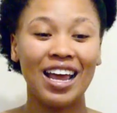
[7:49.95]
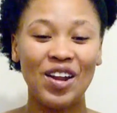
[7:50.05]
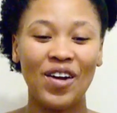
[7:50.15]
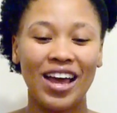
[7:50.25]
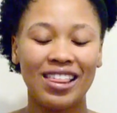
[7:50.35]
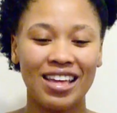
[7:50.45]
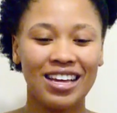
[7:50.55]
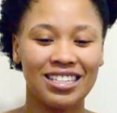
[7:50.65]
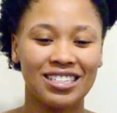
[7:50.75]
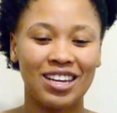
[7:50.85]
You know, I think
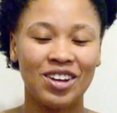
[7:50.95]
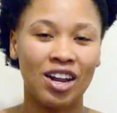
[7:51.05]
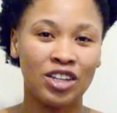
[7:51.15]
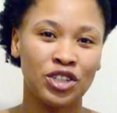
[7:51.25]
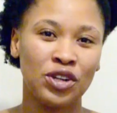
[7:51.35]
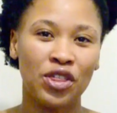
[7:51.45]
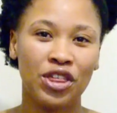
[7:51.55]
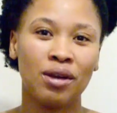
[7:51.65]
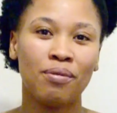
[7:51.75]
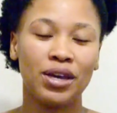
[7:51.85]
it's a psychological
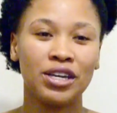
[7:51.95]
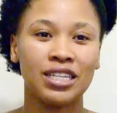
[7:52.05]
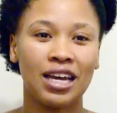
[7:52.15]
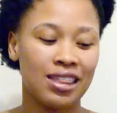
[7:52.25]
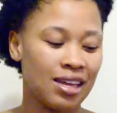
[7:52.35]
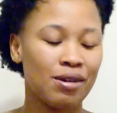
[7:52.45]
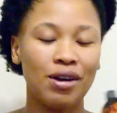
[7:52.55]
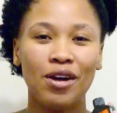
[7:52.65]
thing because I think